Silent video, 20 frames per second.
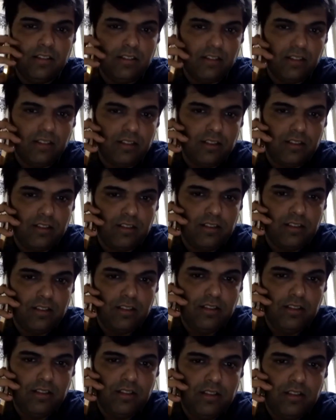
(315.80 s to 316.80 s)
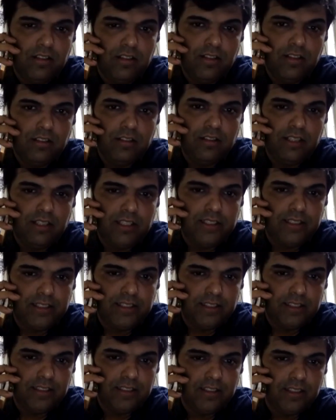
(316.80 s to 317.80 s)
Okay. Yes.
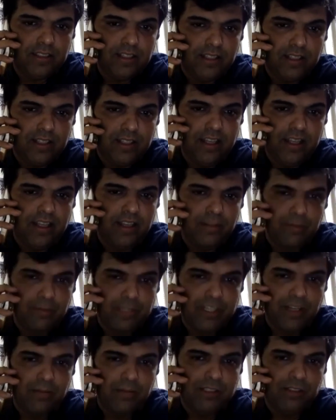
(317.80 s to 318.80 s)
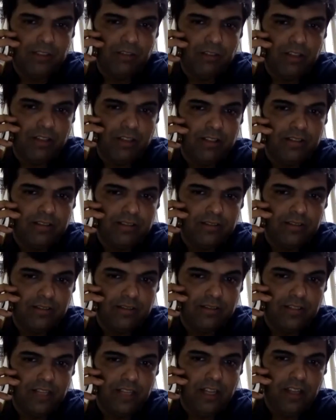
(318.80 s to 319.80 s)
Hey, 15-20 log hai.
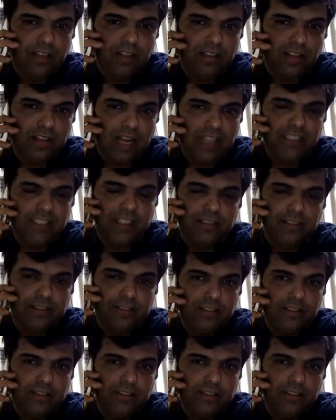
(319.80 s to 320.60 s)
Yeah, aja.